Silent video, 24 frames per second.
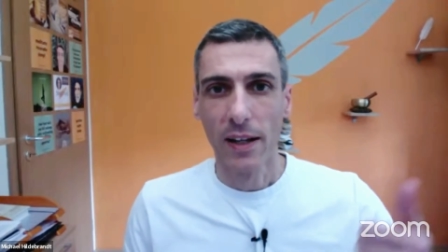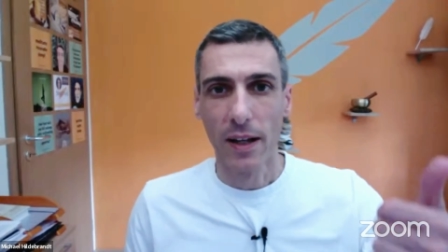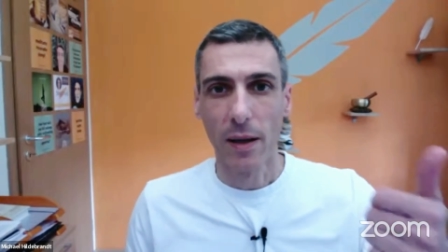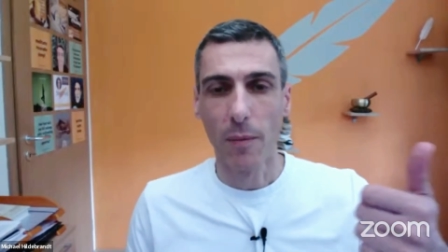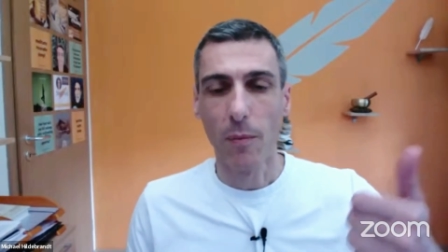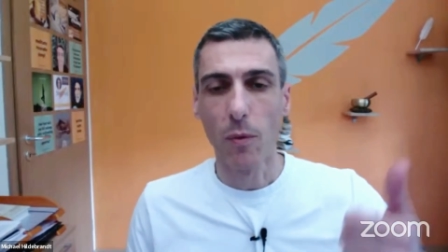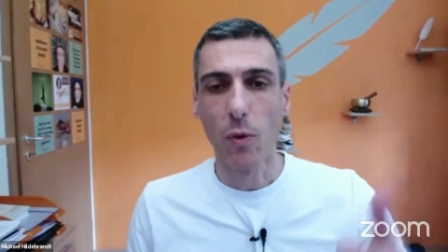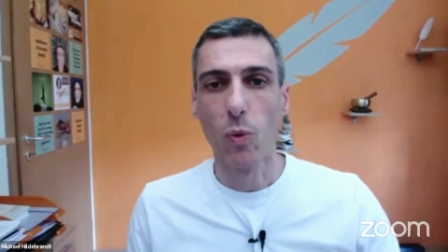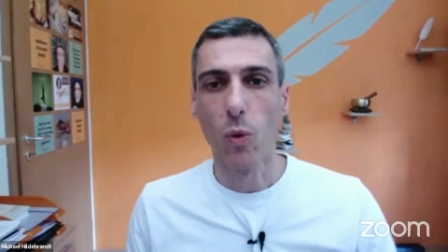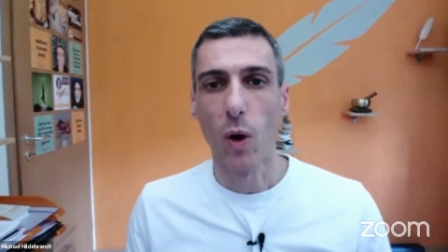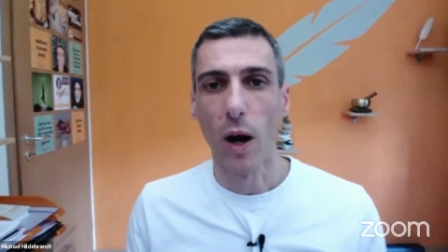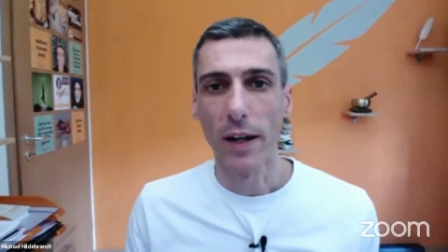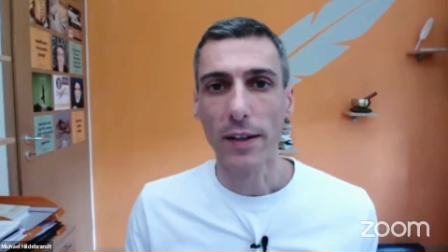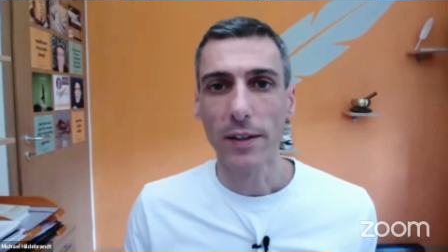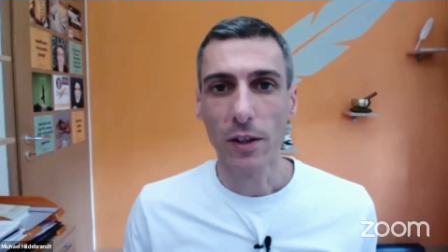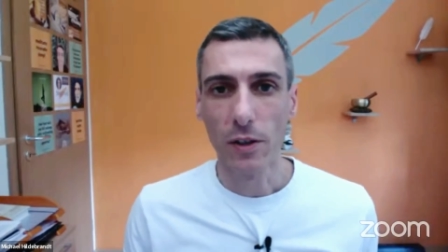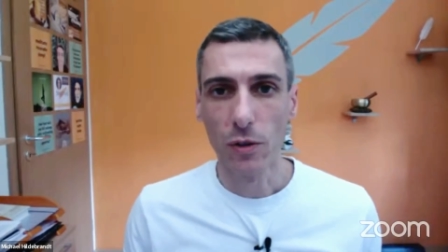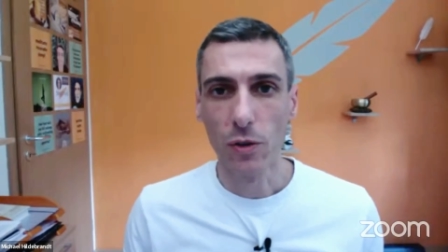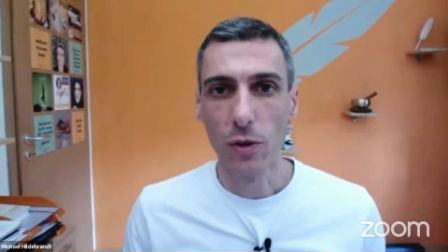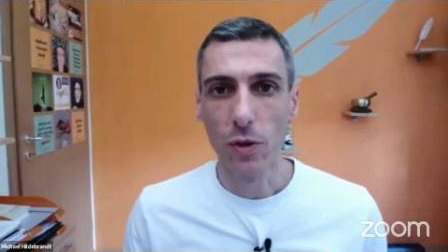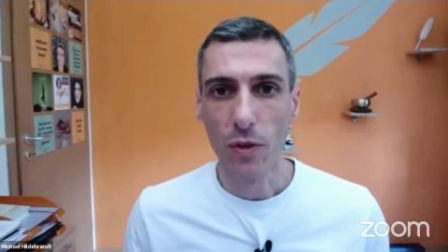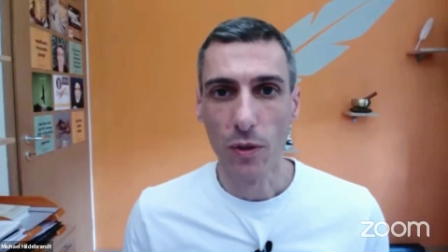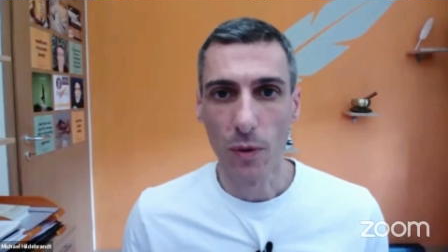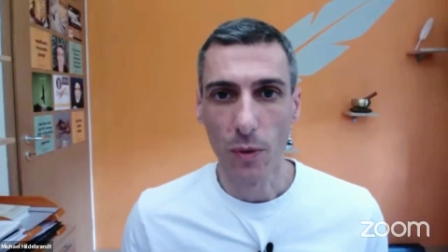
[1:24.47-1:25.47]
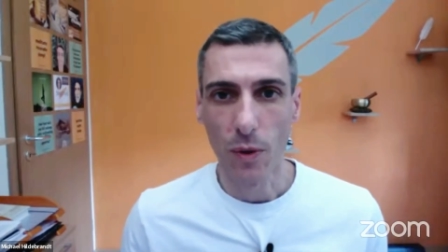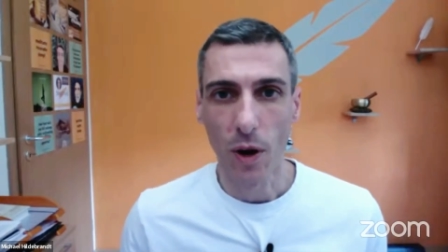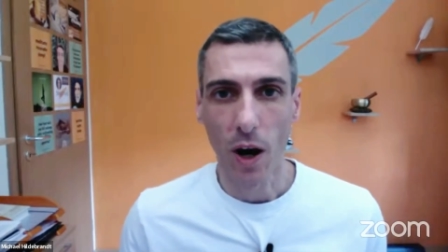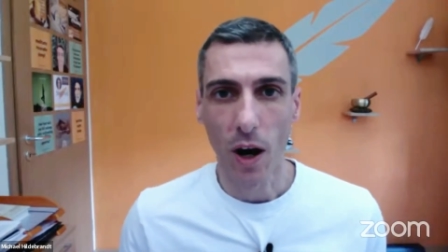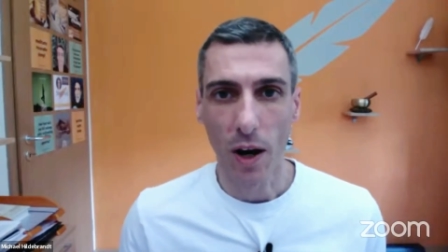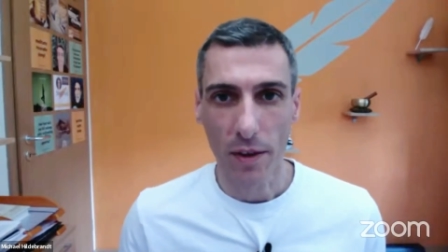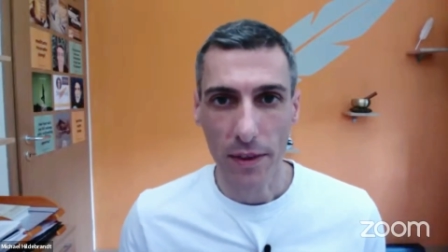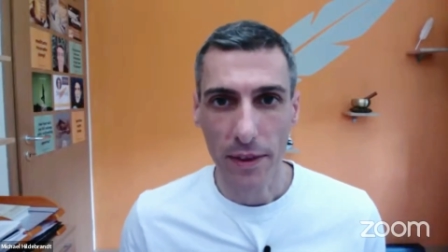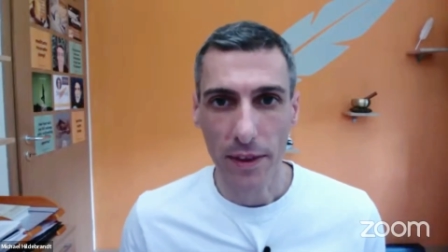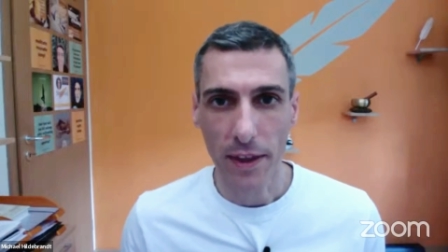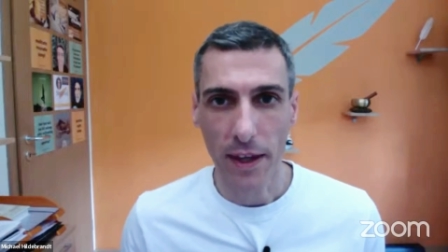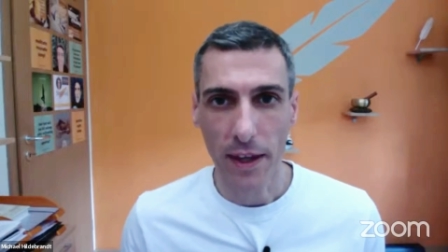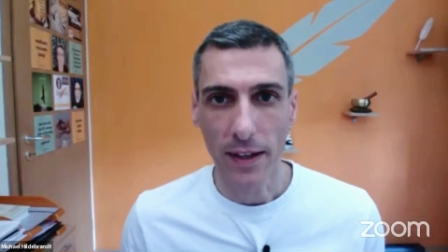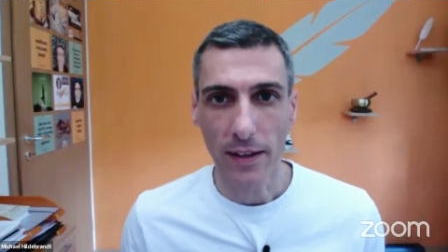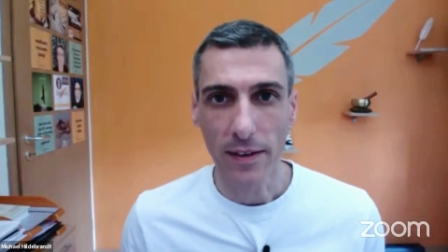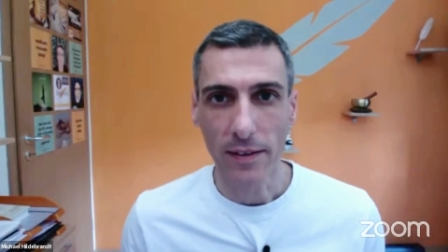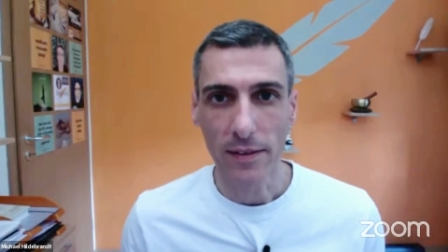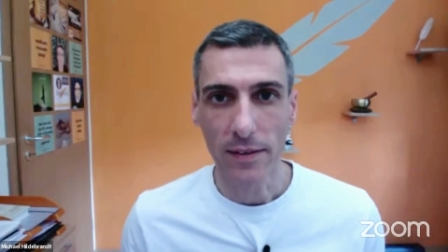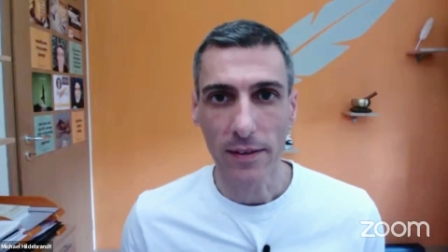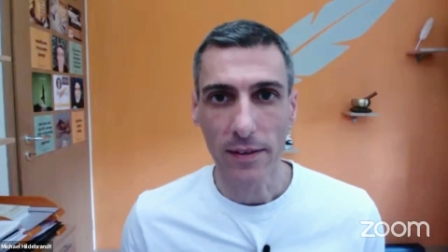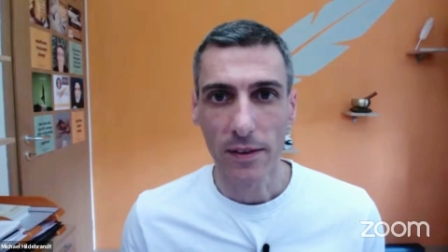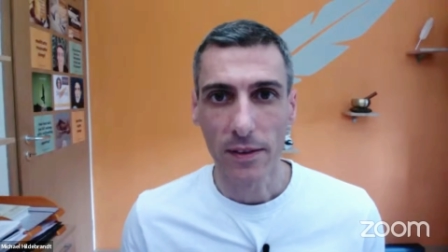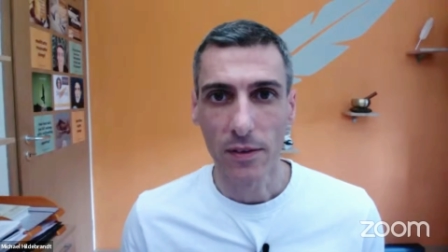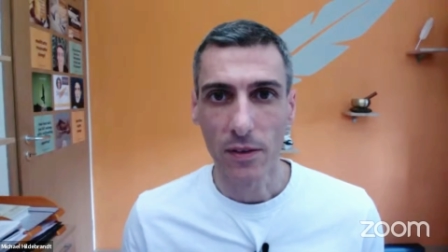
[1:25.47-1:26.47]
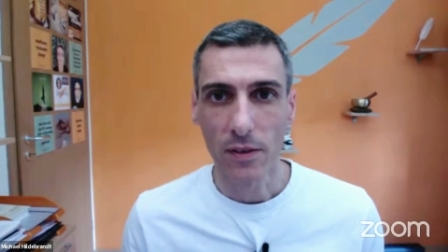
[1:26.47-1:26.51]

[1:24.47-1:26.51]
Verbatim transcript: Number 1, you're doing the wrong things.